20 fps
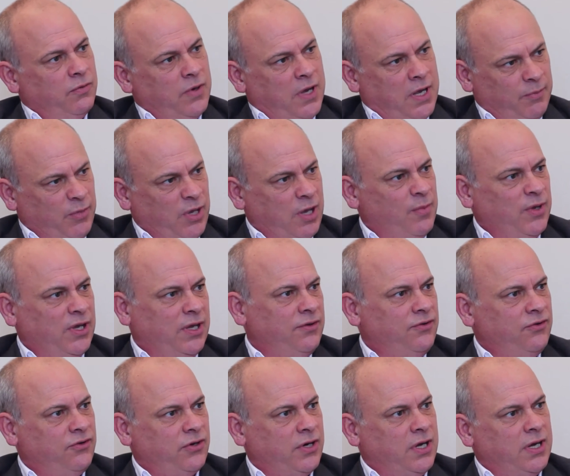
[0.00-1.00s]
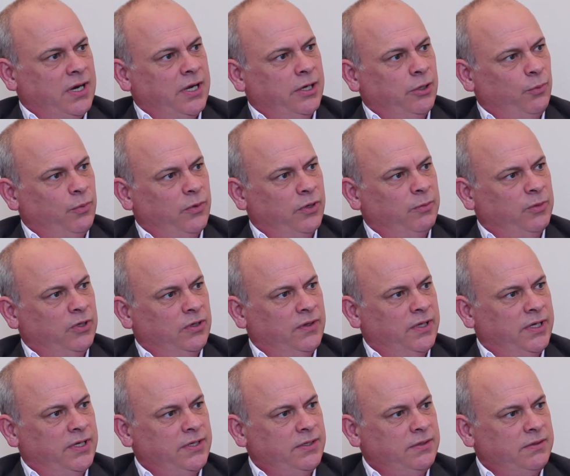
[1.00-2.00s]
I'm coming in to try and help them on
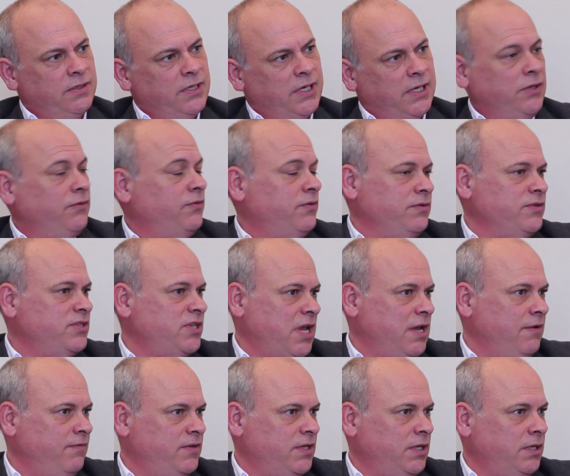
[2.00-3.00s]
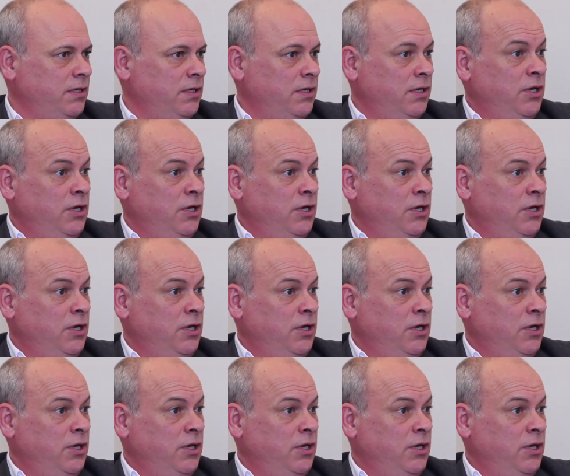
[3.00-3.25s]
their health and safety.